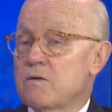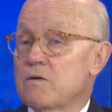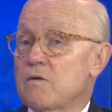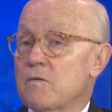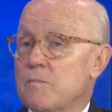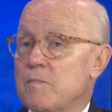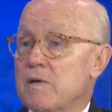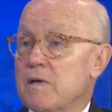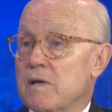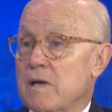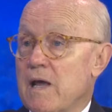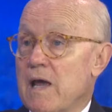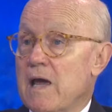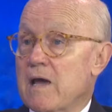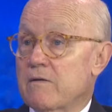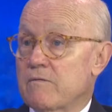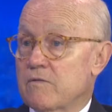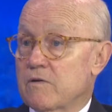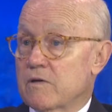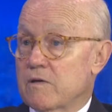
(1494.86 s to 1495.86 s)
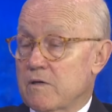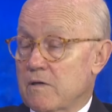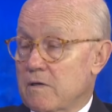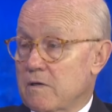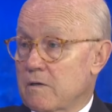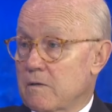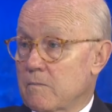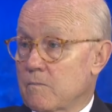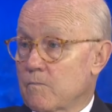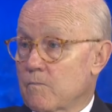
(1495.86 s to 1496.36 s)
to be an advocate
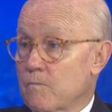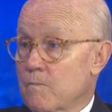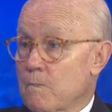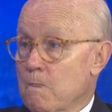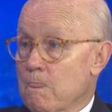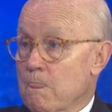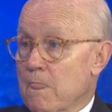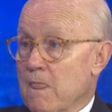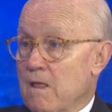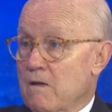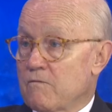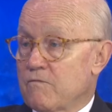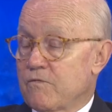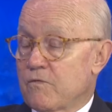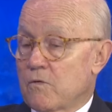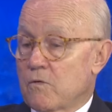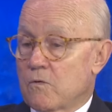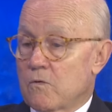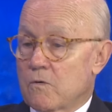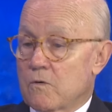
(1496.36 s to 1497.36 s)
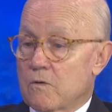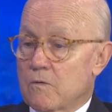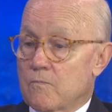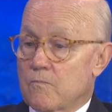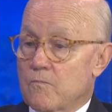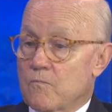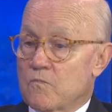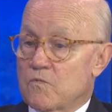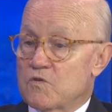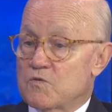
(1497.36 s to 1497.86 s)
for
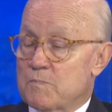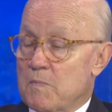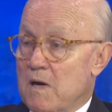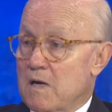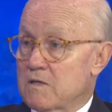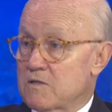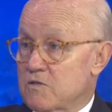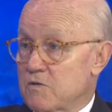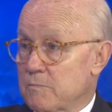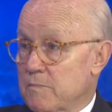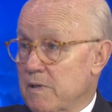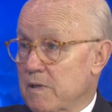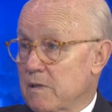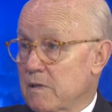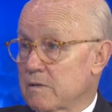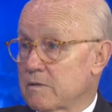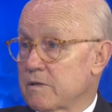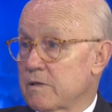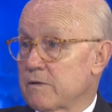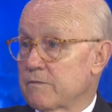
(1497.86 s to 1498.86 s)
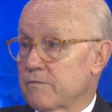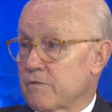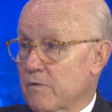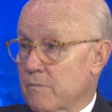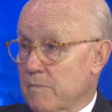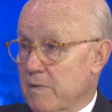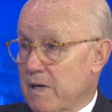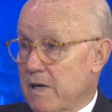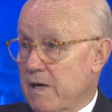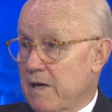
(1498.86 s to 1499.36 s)
responsibility for
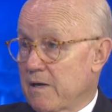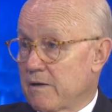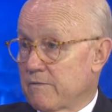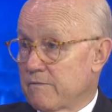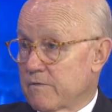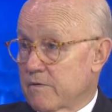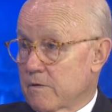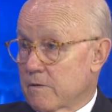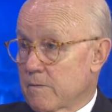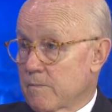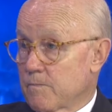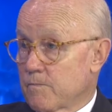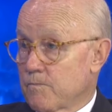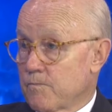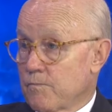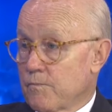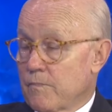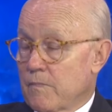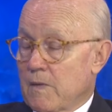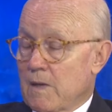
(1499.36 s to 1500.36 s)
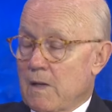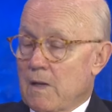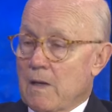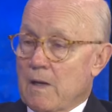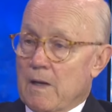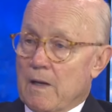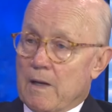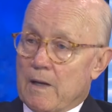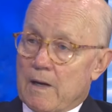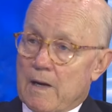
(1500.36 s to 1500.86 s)
behavior.
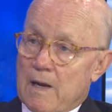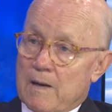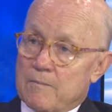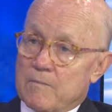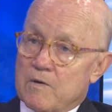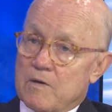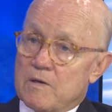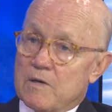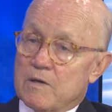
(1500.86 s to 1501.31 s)
And I'm going to